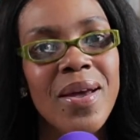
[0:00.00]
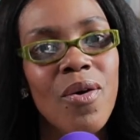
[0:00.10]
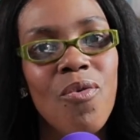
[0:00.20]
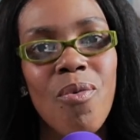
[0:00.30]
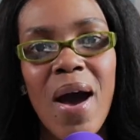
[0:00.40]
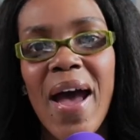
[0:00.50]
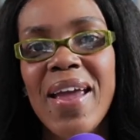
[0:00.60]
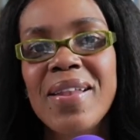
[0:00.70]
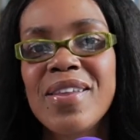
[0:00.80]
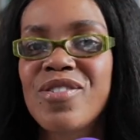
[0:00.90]

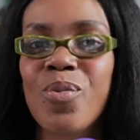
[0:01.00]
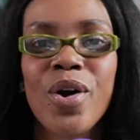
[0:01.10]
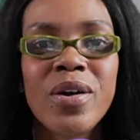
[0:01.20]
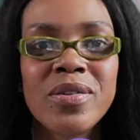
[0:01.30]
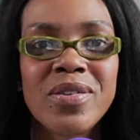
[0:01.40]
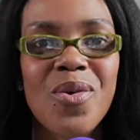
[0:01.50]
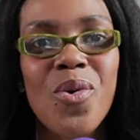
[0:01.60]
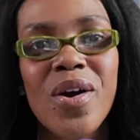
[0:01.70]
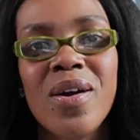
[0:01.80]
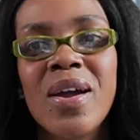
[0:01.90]
why this works
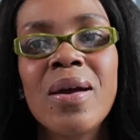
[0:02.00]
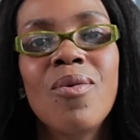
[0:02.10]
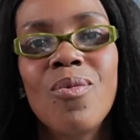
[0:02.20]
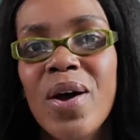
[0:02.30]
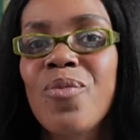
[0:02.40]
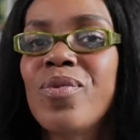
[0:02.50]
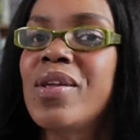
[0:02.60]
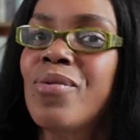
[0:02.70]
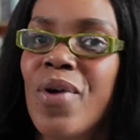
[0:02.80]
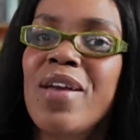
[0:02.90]
or what the
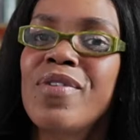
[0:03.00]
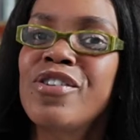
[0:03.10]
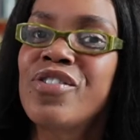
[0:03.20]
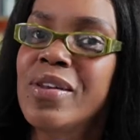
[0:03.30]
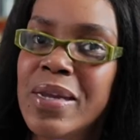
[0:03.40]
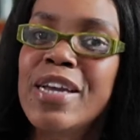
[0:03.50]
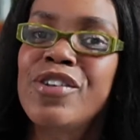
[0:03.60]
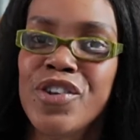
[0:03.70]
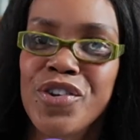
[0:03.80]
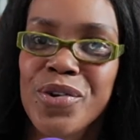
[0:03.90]
Ravens need
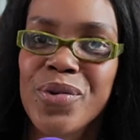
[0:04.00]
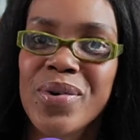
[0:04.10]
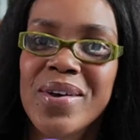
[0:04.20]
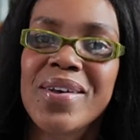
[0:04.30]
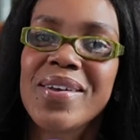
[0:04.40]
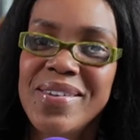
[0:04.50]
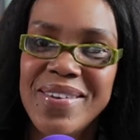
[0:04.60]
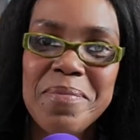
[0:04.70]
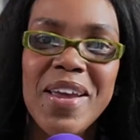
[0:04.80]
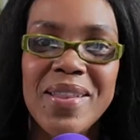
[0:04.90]
to do to
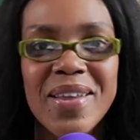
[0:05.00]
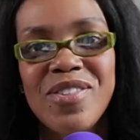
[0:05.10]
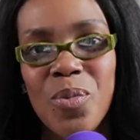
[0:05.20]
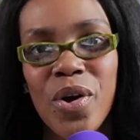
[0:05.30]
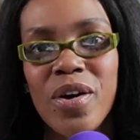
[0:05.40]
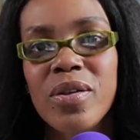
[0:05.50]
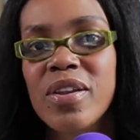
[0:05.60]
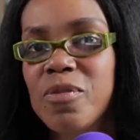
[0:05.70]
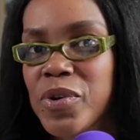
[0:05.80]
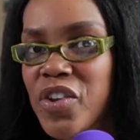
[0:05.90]
make this work, or
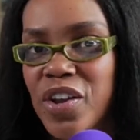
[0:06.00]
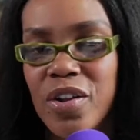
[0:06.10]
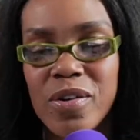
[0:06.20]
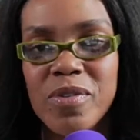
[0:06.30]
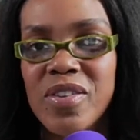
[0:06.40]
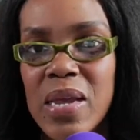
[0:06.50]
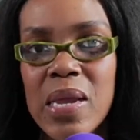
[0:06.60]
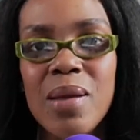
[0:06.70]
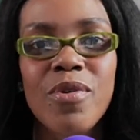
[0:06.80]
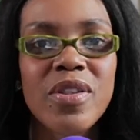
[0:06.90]
this particular
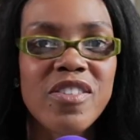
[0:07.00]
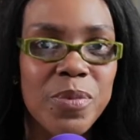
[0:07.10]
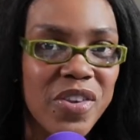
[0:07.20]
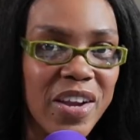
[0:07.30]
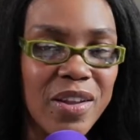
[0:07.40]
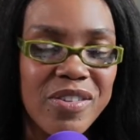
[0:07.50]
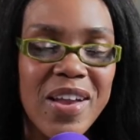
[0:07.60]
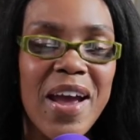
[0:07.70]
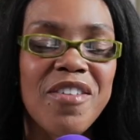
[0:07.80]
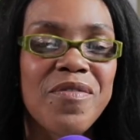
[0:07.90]
scheme or this particular
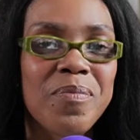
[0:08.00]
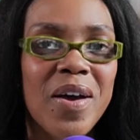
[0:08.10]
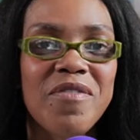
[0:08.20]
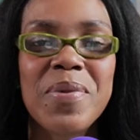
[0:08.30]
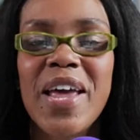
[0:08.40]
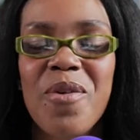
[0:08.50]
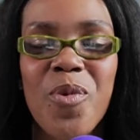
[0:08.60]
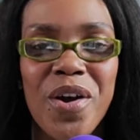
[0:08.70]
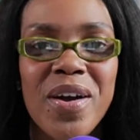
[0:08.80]
style of play work.